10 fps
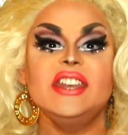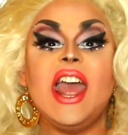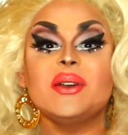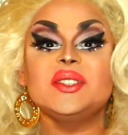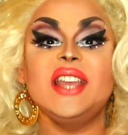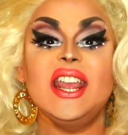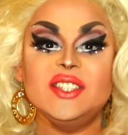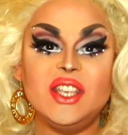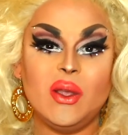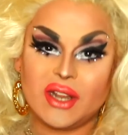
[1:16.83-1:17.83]
Now stay
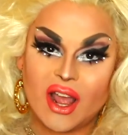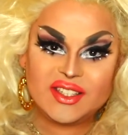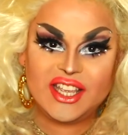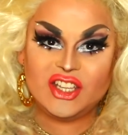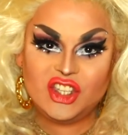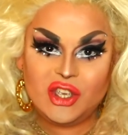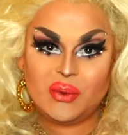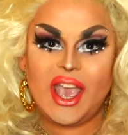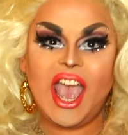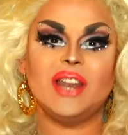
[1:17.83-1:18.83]
tuned and I'll teach
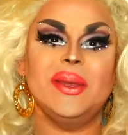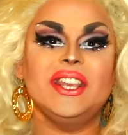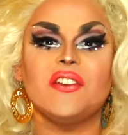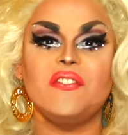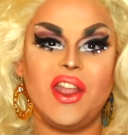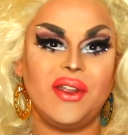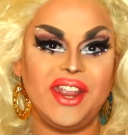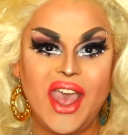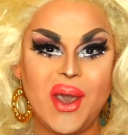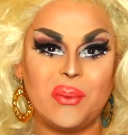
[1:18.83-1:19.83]
you how to make your
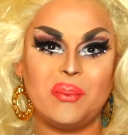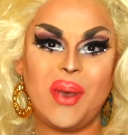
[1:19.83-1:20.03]
very own